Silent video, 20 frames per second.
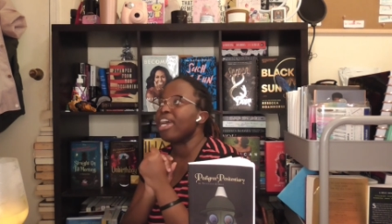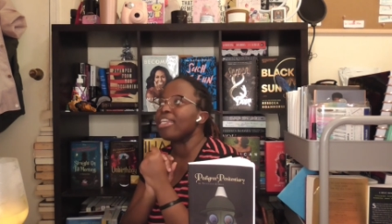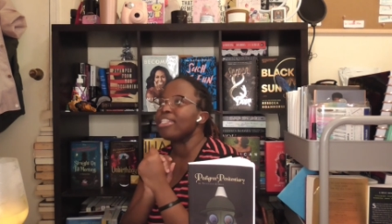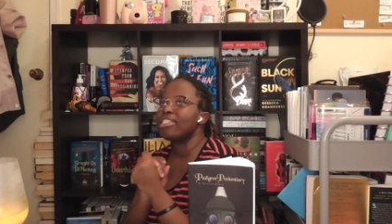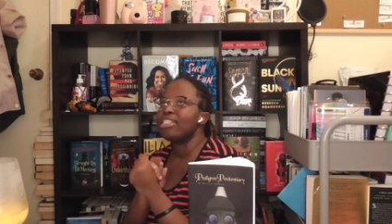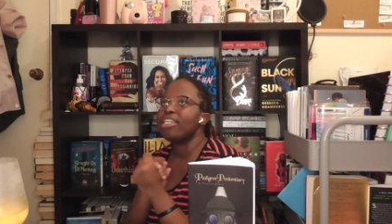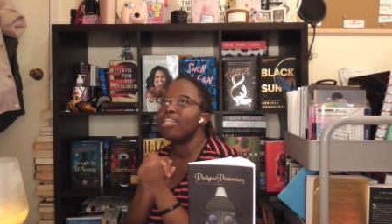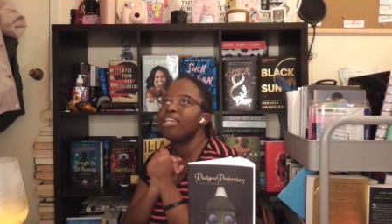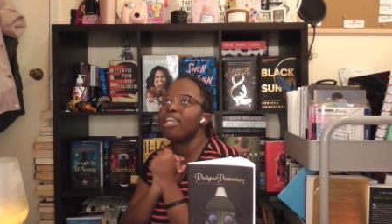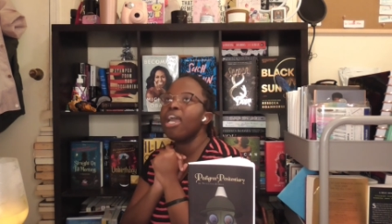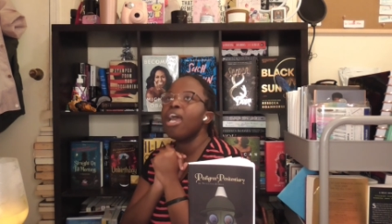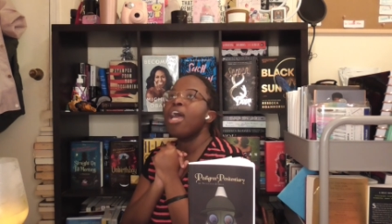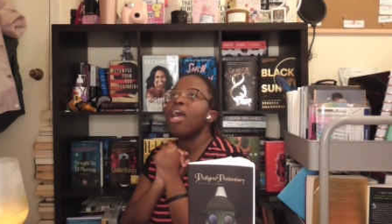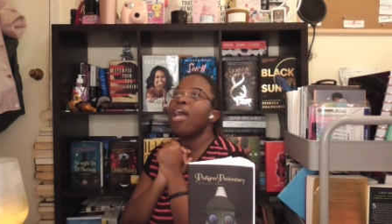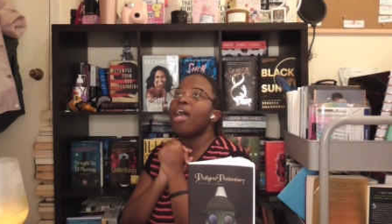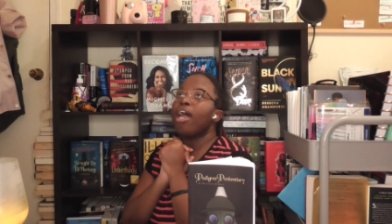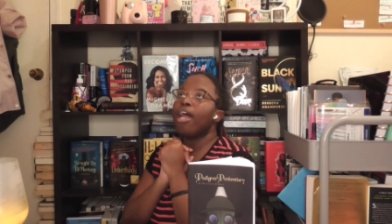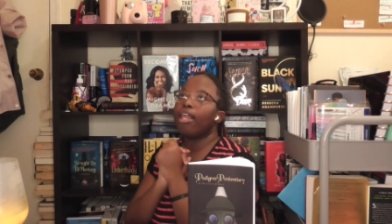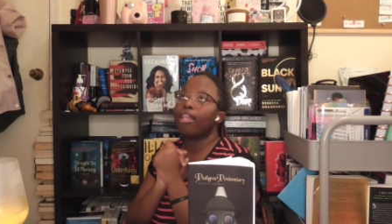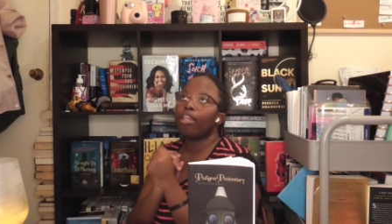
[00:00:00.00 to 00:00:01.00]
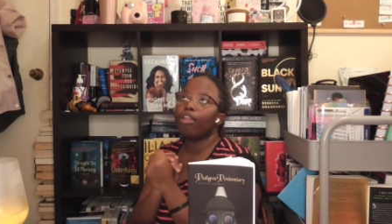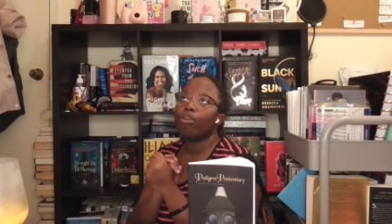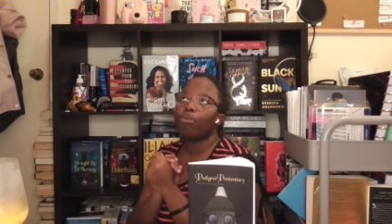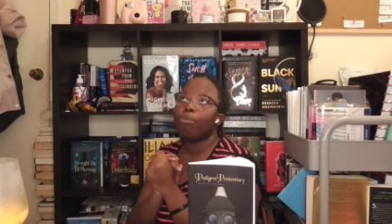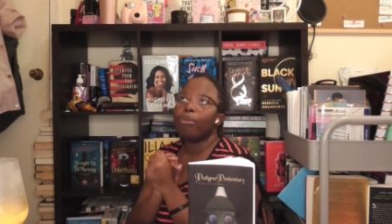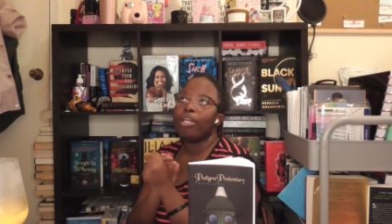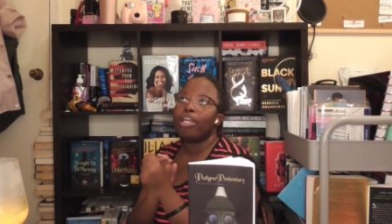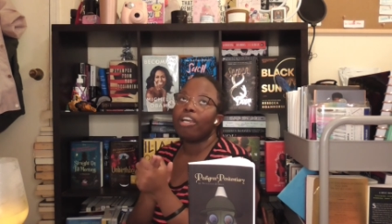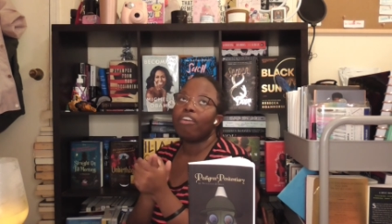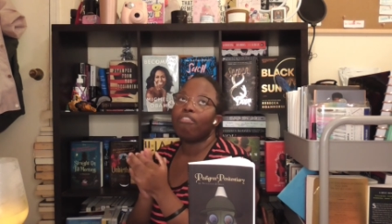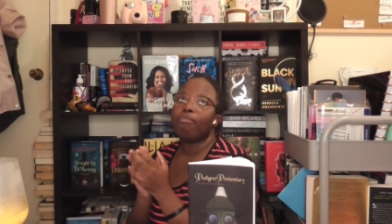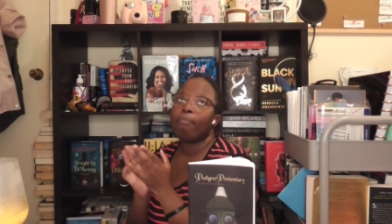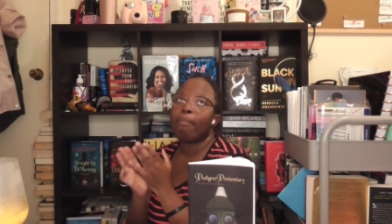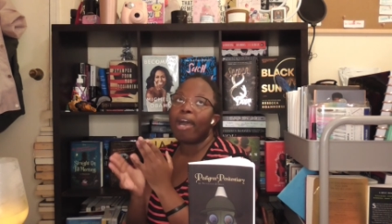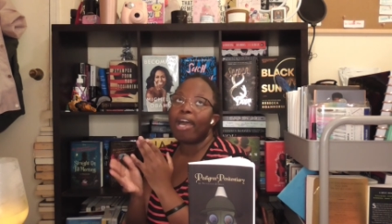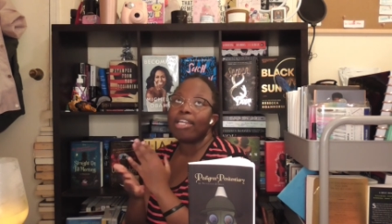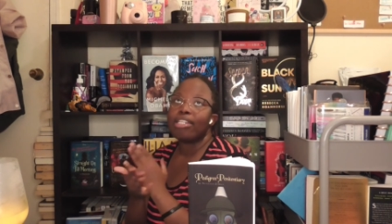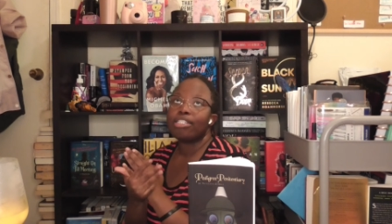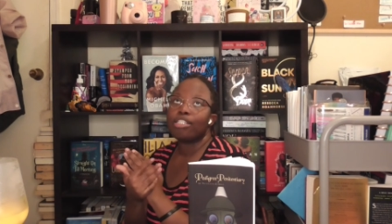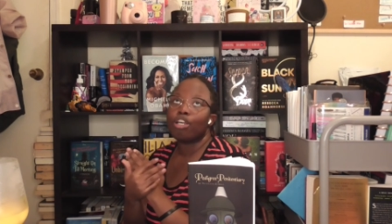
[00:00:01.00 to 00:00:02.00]
I see a little bit of
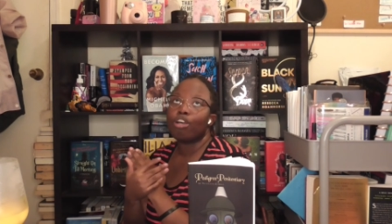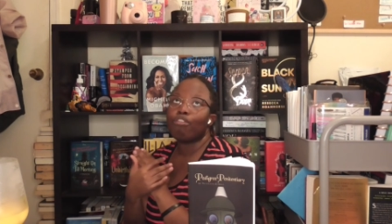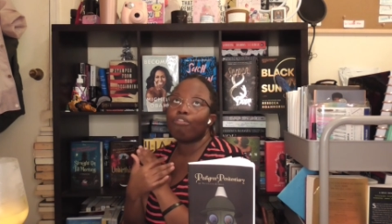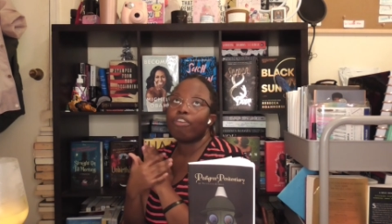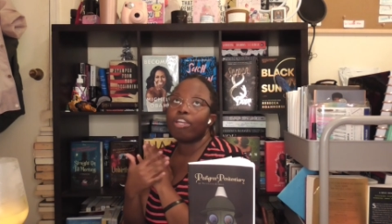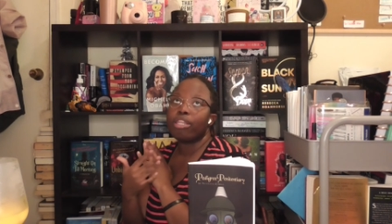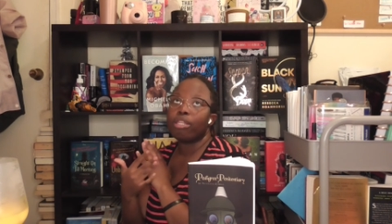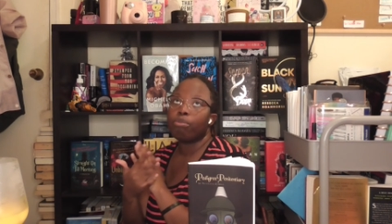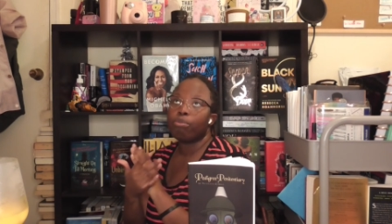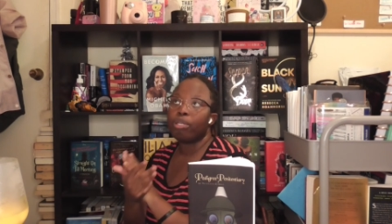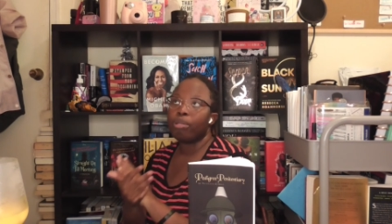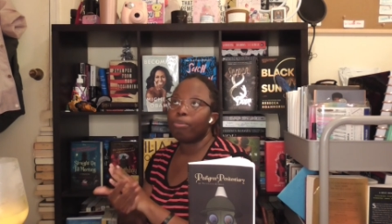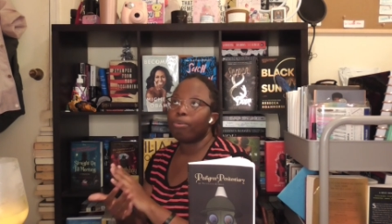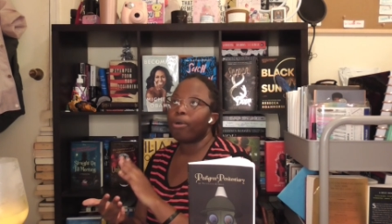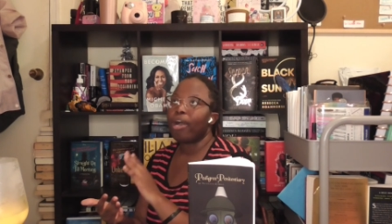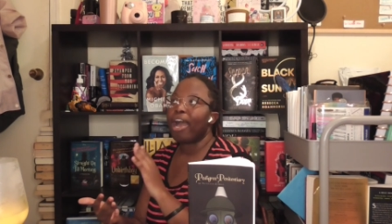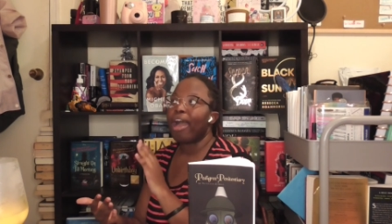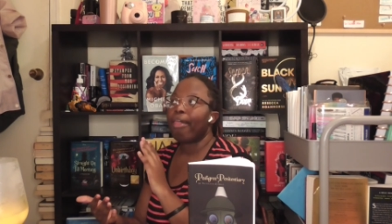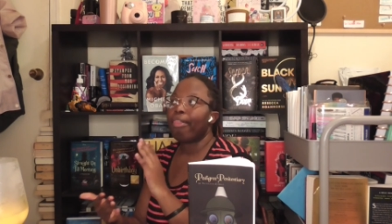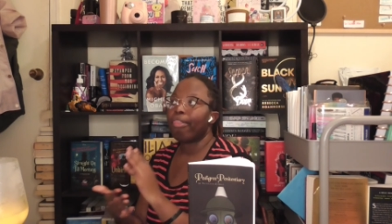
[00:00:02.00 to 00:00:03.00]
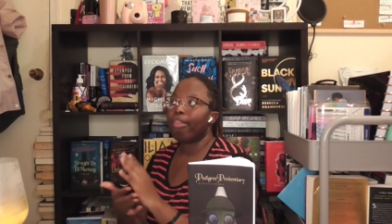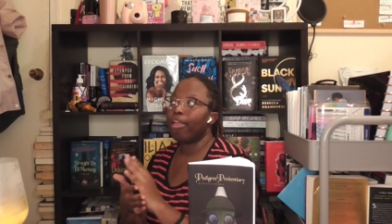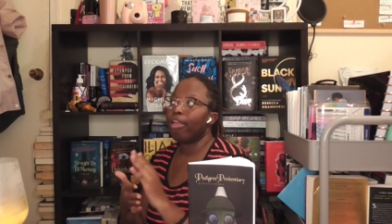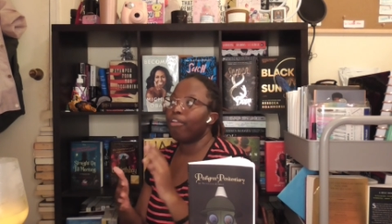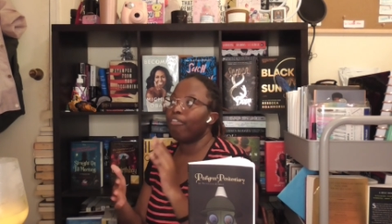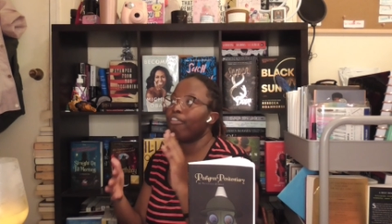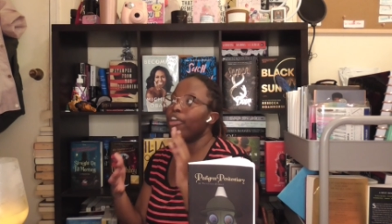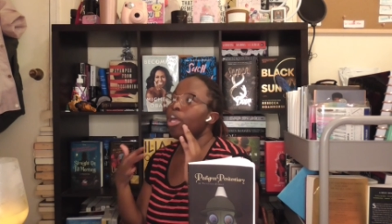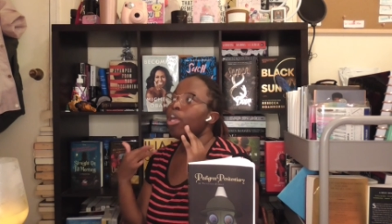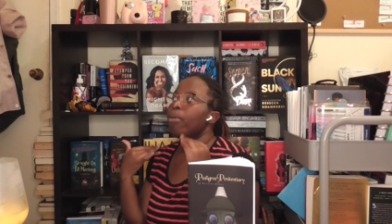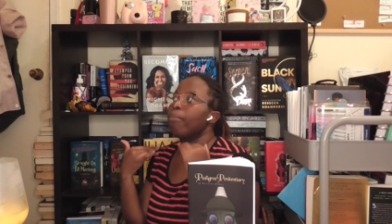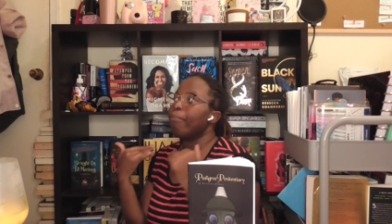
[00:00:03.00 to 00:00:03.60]
myself and the people I love